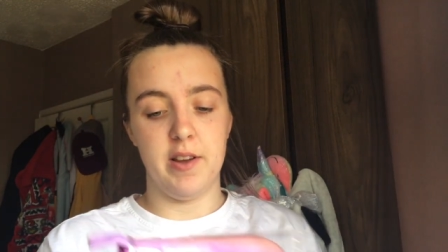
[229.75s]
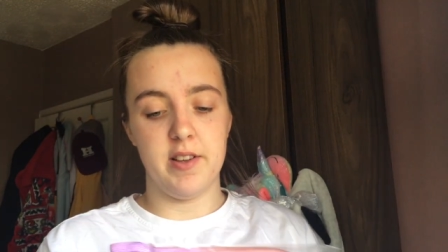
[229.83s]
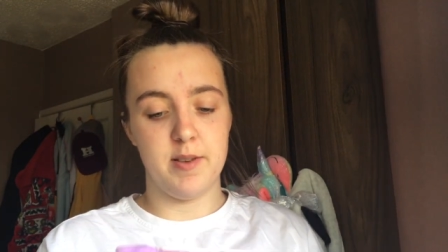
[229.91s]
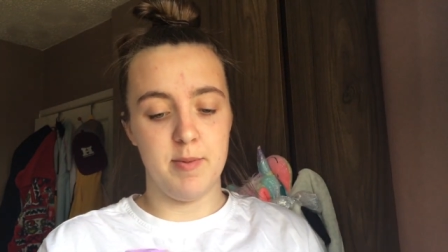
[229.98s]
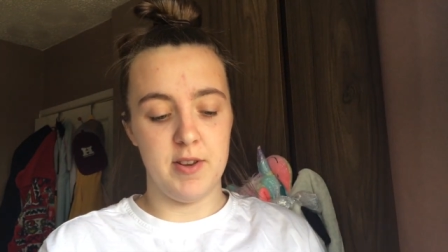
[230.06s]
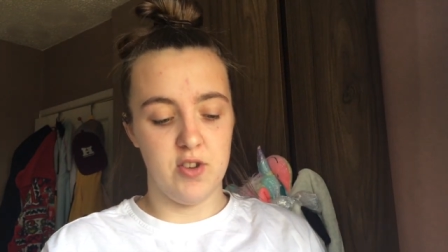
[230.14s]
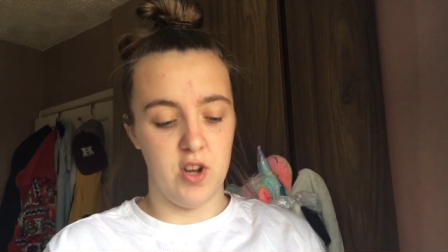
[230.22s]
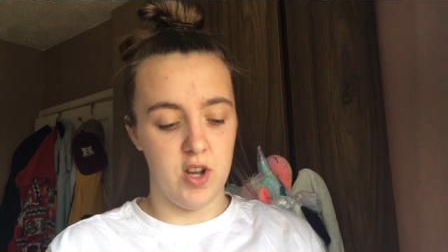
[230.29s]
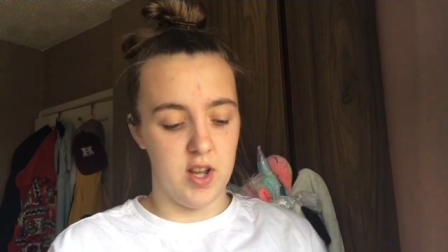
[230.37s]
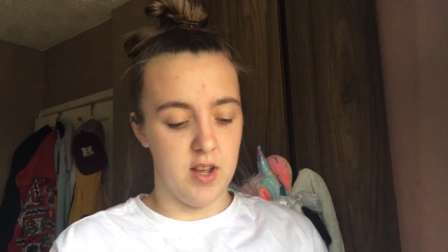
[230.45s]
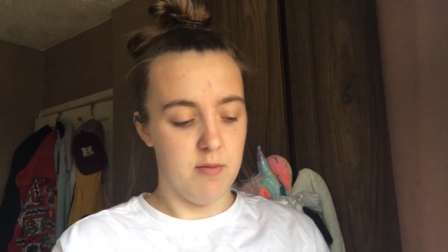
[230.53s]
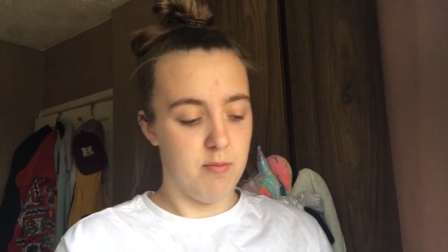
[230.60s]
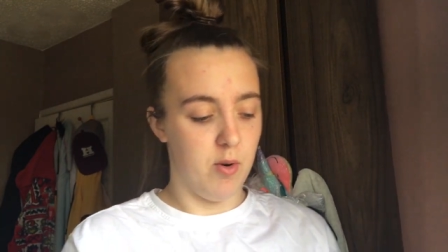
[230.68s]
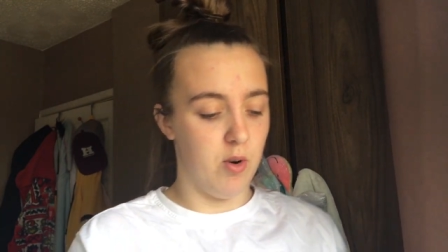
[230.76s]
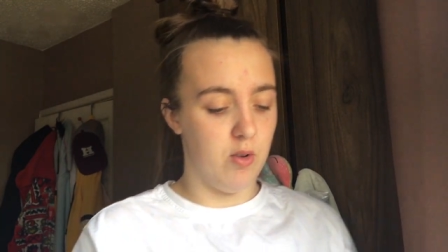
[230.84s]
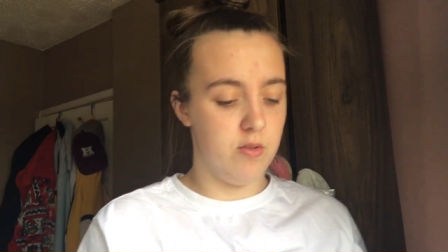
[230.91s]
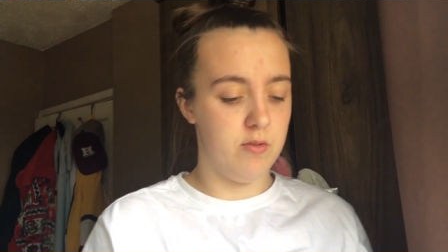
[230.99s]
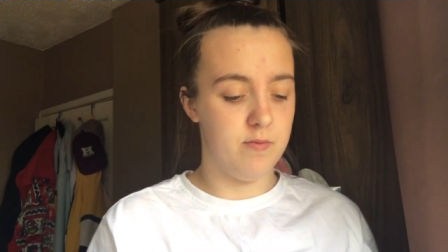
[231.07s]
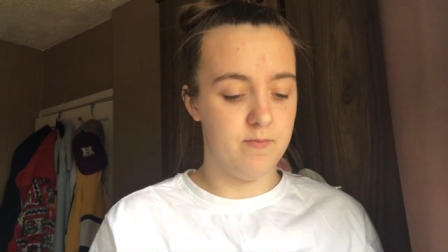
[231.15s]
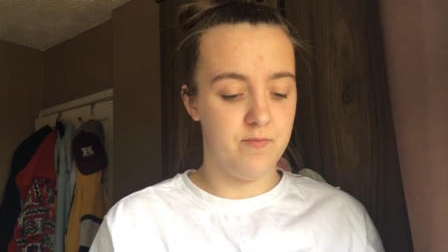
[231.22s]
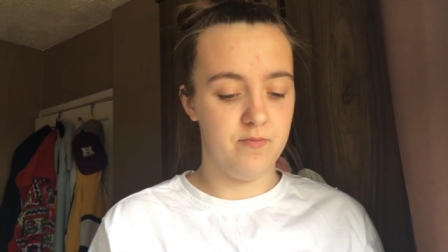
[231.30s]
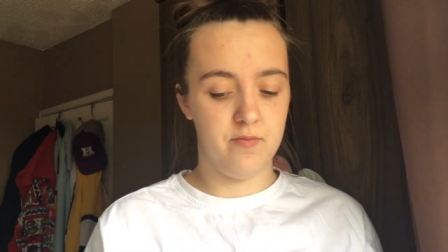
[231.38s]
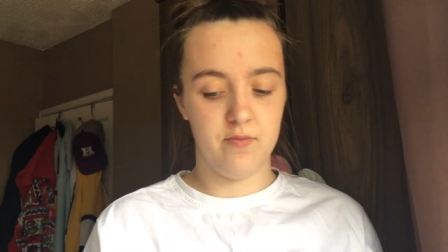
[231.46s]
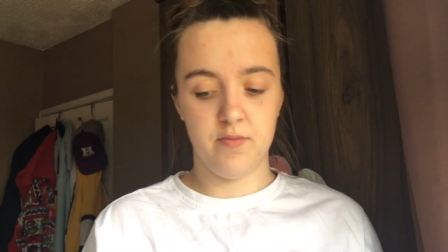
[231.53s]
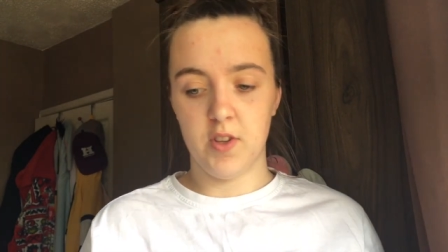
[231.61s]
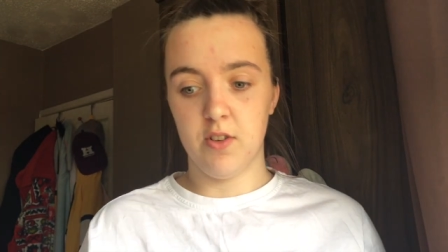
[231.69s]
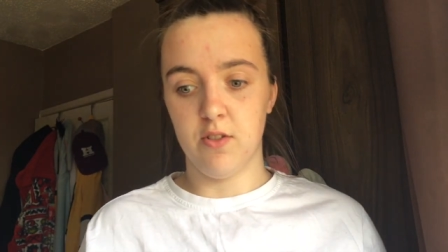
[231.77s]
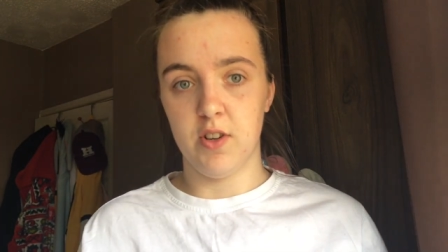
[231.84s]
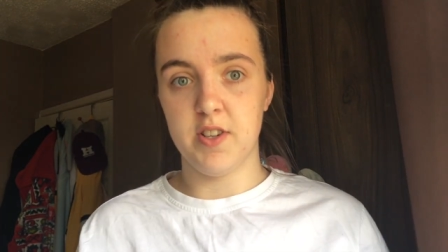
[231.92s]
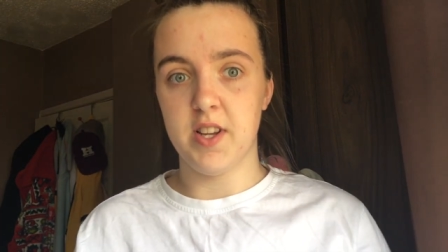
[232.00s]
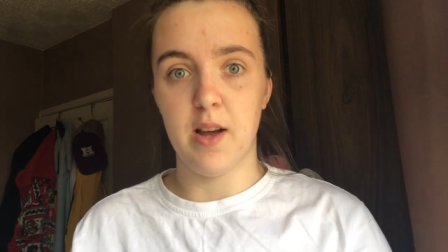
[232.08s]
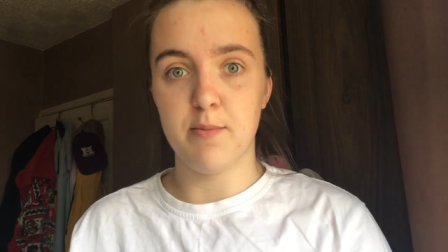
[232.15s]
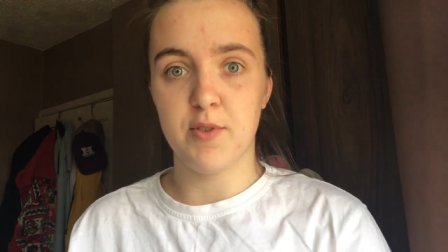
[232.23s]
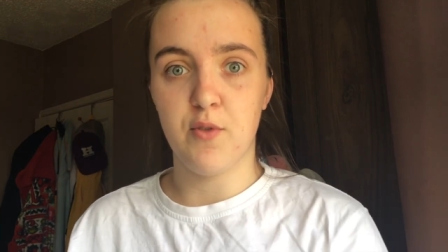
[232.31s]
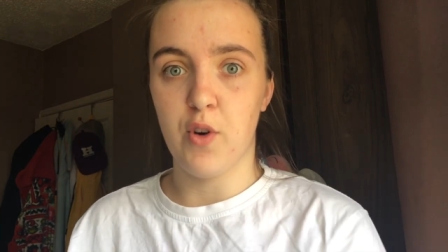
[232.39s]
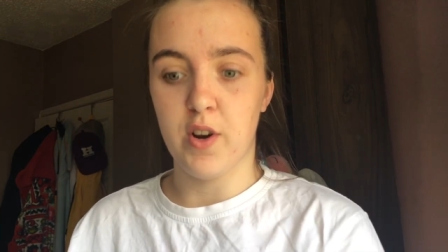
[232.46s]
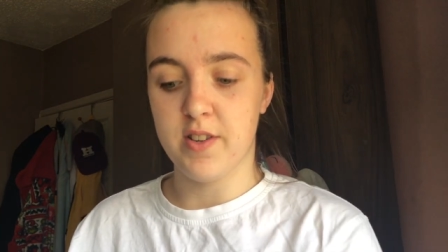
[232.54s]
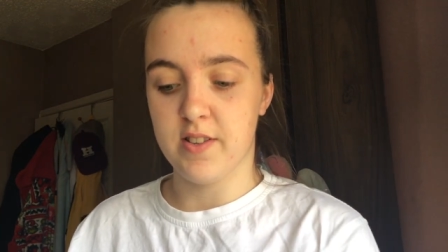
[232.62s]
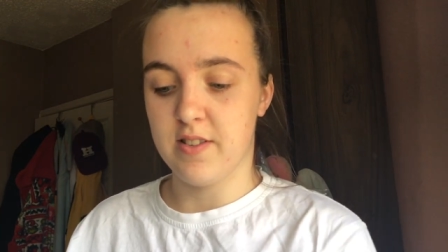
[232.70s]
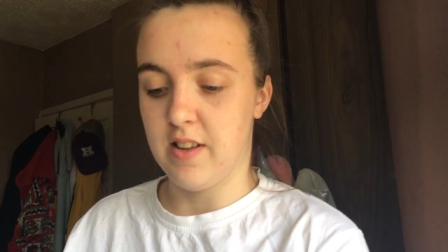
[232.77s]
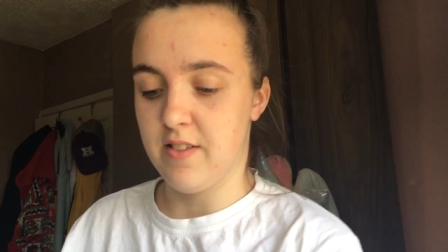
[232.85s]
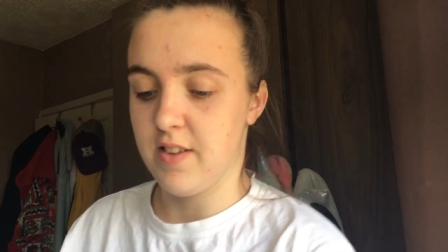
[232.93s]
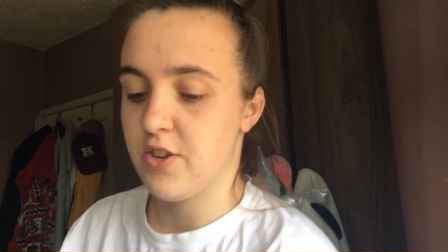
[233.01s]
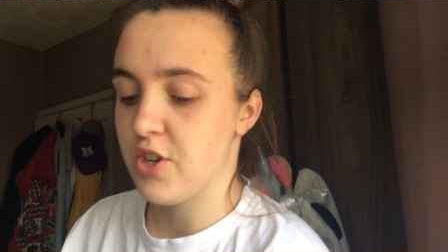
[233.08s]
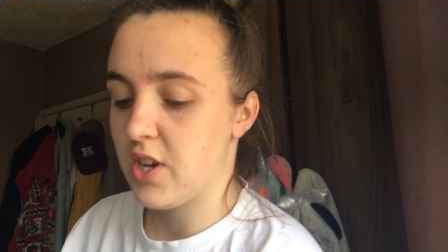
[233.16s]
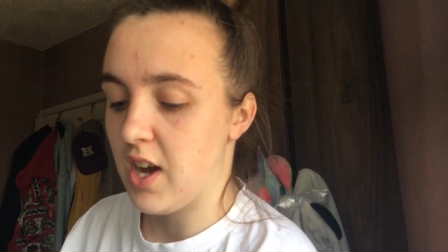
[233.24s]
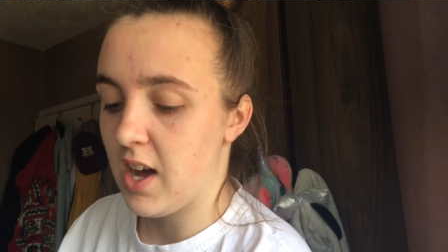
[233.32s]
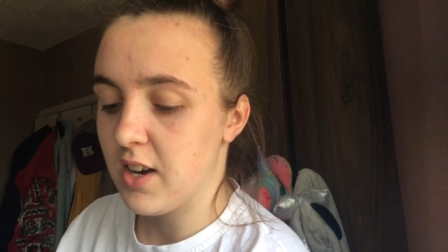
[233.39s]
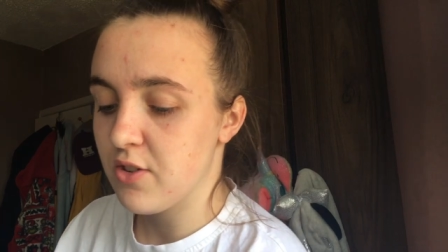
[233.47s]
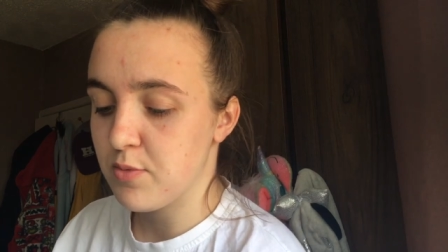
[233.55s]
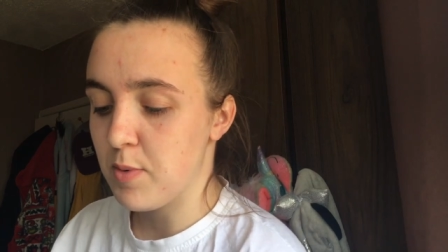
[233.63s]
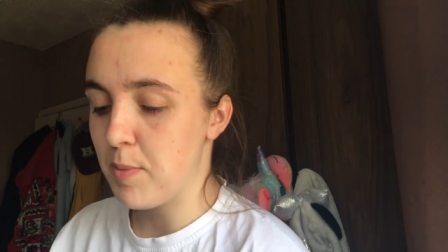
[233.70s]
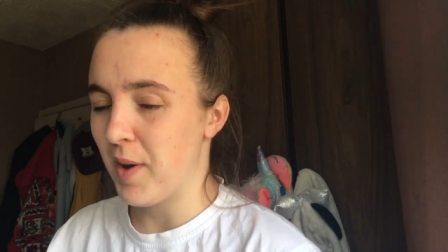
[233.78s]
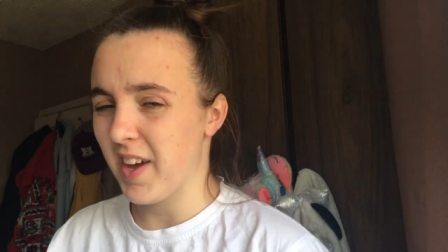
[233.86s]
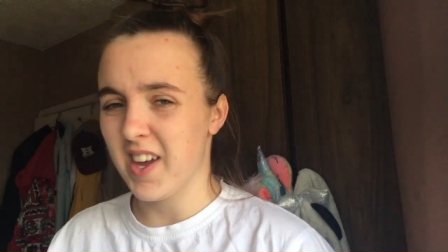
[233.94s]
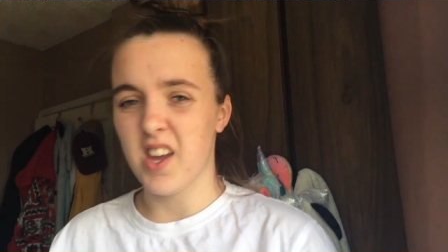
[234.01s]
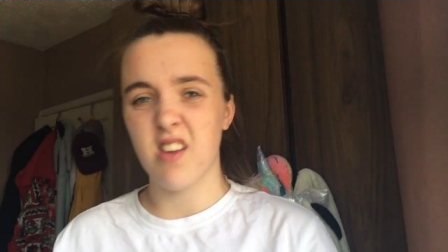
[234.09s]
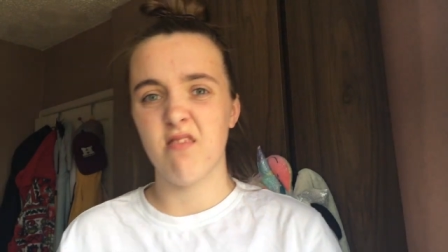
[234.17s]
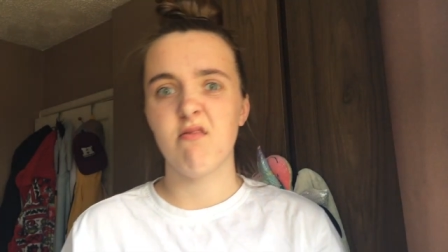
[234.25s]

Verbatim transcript: It's a bit dirty, but, you know, in times of crisis like this, you can't just be picky.